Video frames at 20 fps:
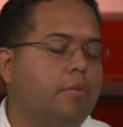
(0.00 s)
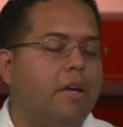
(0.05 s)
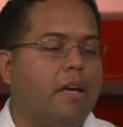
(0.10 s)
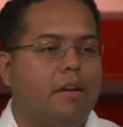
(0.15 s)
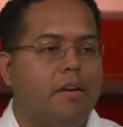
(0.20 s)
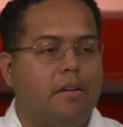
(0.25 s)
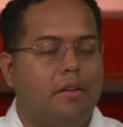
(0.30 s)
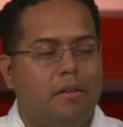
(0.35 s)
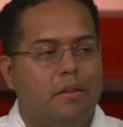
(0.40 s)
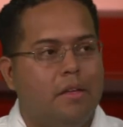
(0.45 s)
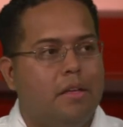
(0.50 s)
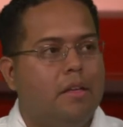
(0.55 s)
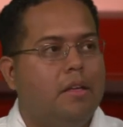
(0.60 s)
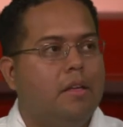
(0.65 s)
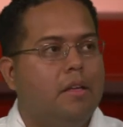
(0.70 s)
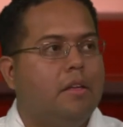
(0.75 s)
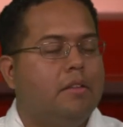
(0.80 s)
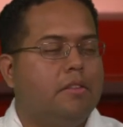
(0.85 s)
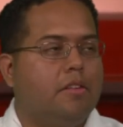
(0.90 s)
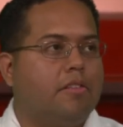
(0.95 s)
We had a
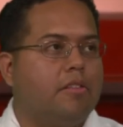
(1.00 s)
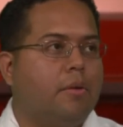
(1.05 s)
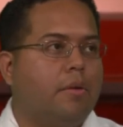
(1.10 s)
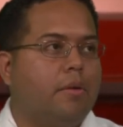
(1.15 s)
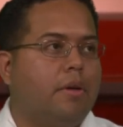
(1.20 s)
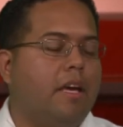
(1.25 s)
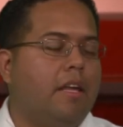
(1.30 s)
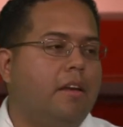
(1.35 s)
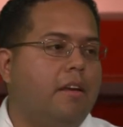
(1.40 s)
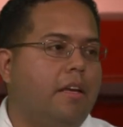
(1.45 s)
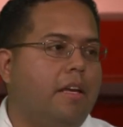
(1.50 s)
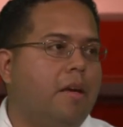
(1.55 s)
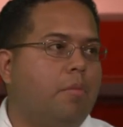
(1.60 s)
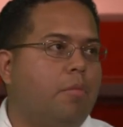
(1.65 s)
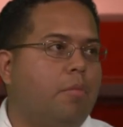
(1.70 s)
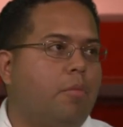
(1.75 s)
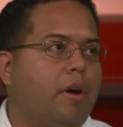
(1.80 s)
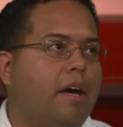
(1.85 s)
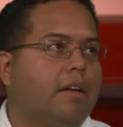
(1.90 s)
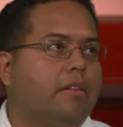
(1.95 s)
dislocated knee at
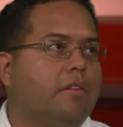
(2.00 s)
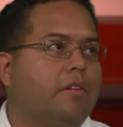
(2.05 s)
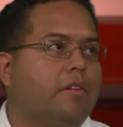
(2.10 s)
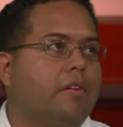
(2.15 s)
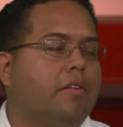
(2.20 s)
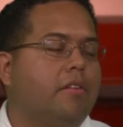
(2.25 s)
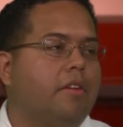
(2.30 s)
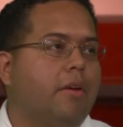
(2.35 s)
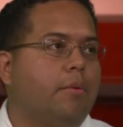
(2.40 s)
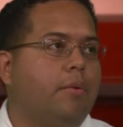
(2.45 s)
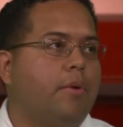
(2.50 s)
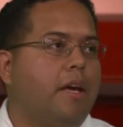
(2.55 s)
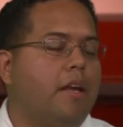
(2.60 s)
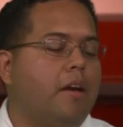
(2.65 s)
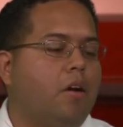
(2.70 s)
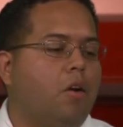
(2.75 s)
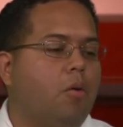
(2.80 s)
practice, and we had an